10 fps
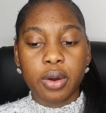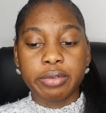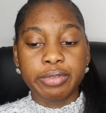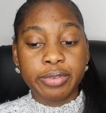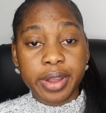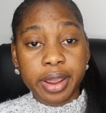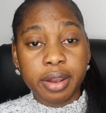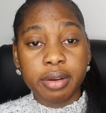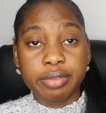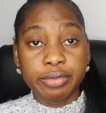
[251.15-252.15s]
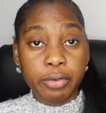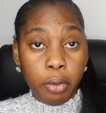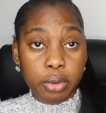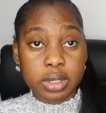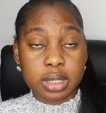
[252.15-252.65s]
unfair
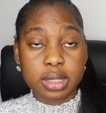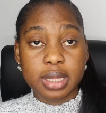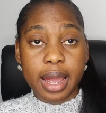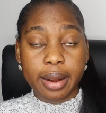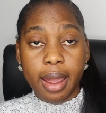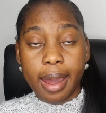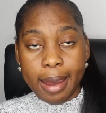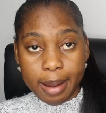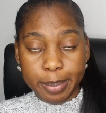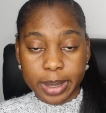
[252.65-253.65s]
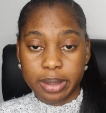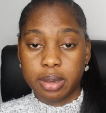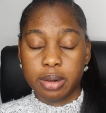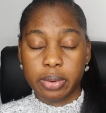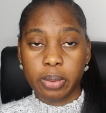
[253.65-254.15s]
votes that happen
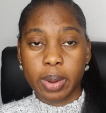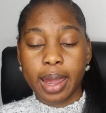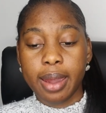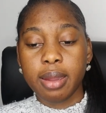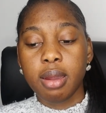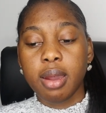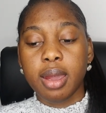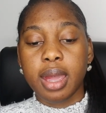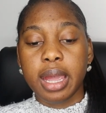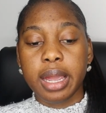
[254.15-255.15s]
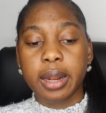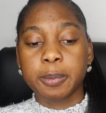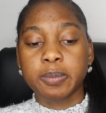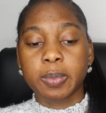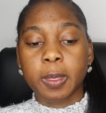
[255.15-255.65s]
okay and